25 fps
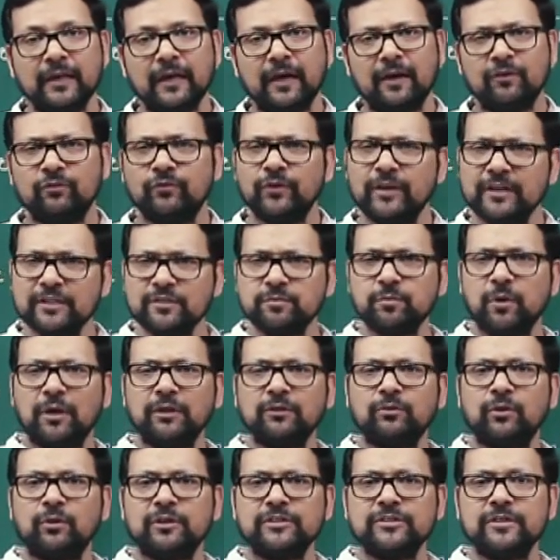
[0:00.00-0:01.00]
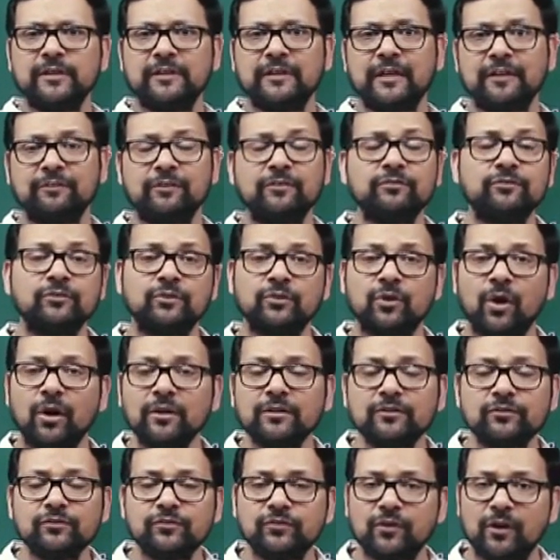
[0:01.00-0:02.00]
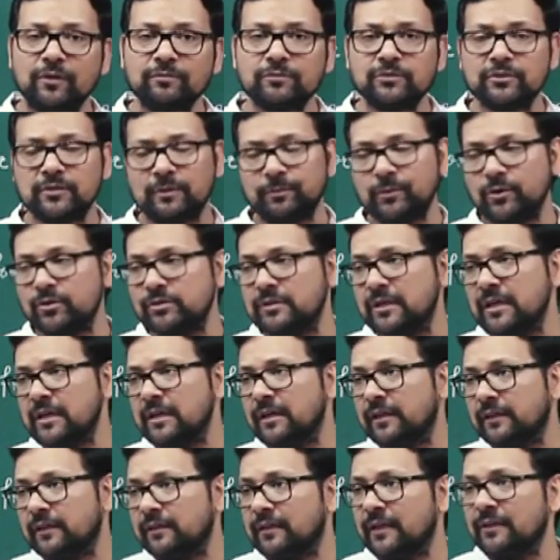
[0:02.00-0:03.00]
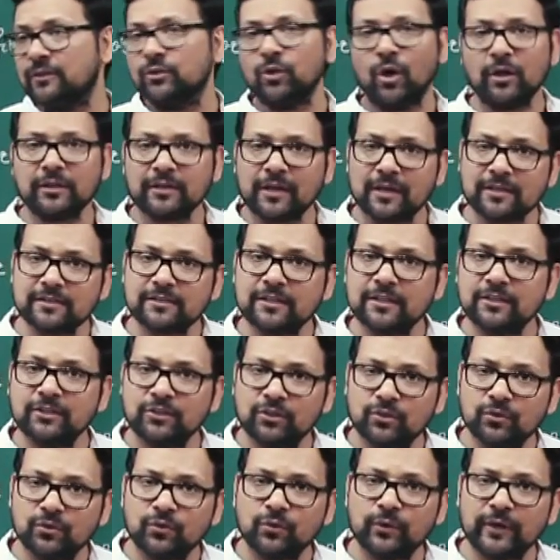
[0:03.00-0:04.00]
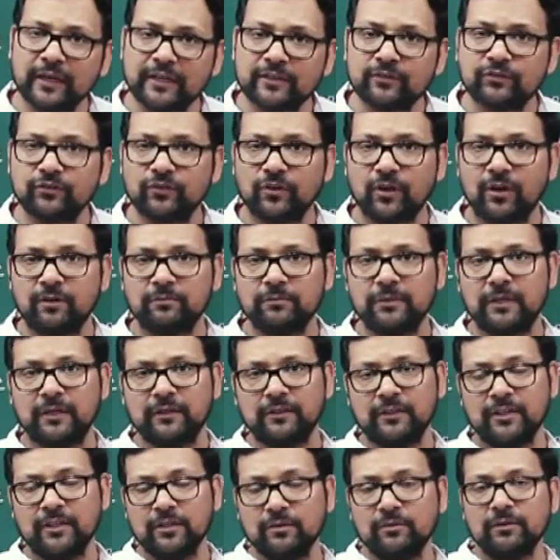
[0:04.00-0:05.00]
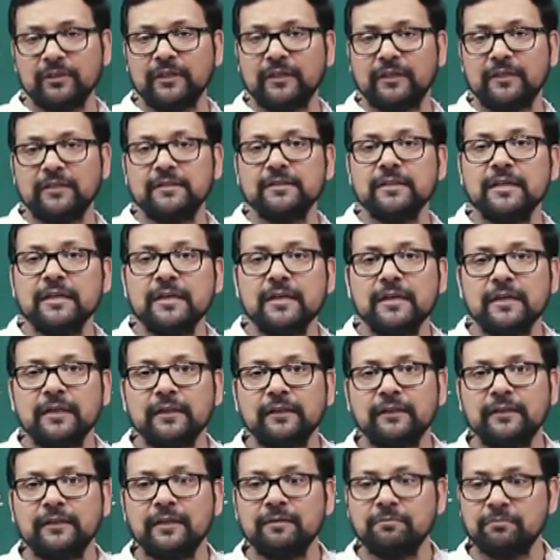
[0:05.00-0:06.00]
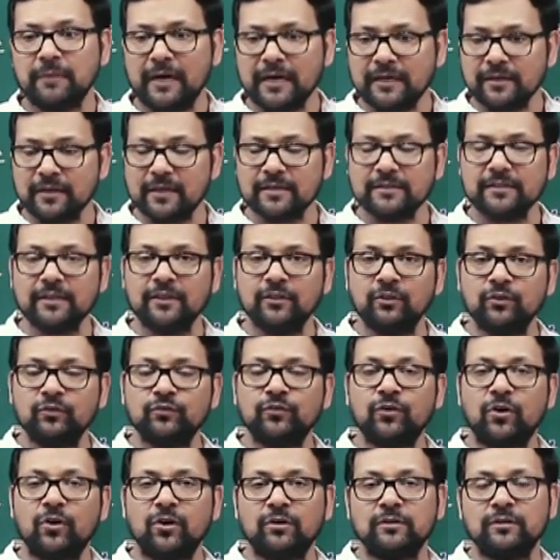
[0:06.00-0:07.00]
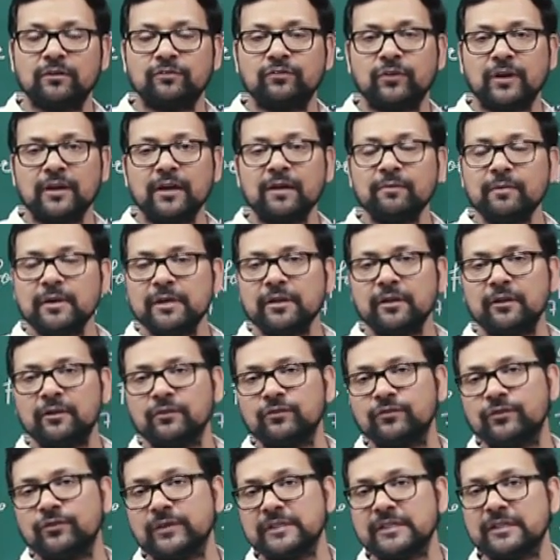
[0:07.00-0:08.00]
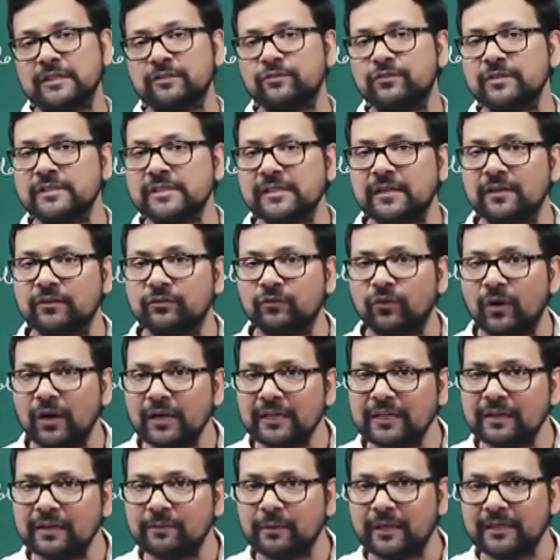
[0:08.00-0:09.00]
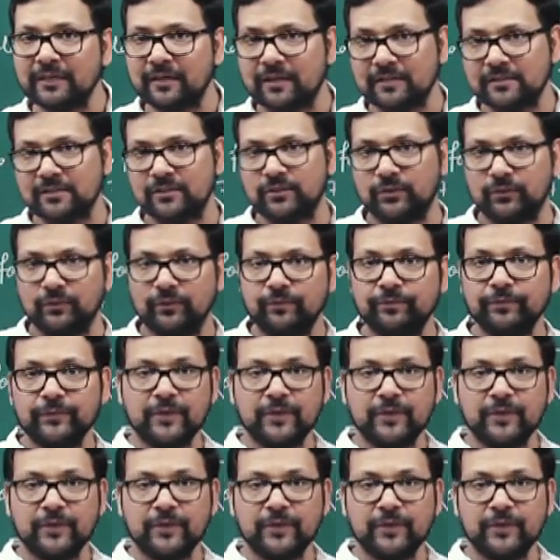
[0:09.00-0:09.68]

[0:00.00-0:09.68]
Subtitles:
A very small question type. If not from, suppose they're not asking you it from nucleus, they might asking you for the fundamental of physics, physical world they might ask you.